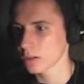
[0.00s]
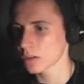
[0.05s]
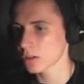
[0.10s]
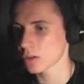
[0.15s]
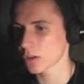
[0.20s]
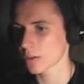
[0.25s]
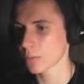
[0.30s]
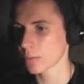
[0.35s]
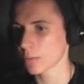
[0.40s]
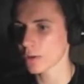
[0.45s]

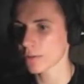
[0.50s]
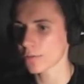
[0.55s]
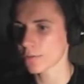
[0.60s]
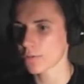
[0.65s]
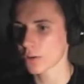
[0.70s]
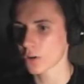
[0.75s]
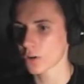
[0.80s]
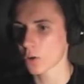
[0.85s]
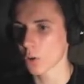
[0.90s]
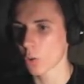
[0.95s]
So I'm looking
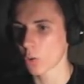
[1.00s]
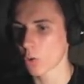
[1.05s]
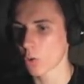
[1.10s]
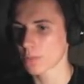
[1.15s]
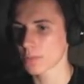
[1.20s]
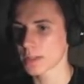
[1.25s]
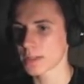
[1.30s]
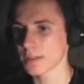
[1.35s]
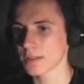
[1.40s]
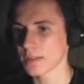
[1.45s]
for
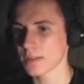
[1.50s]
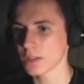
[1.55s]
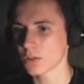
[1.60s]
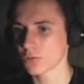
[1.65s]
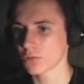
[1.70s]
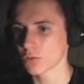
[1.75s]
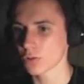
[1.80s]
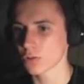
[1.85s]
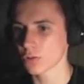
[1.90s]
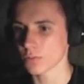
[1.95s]
orbs in these
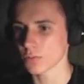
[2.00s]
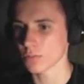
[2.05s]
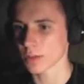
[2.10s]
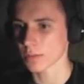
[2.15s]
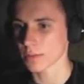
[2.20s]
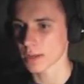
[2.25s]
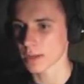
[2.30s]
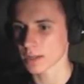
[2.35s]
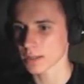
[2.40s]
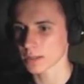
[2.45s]
rooms,
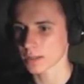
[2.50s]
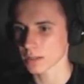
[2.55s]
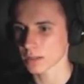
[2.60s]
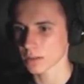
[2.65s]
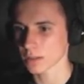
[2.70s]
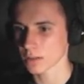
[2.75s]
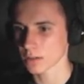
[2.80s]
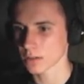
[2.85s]
I'm guessing.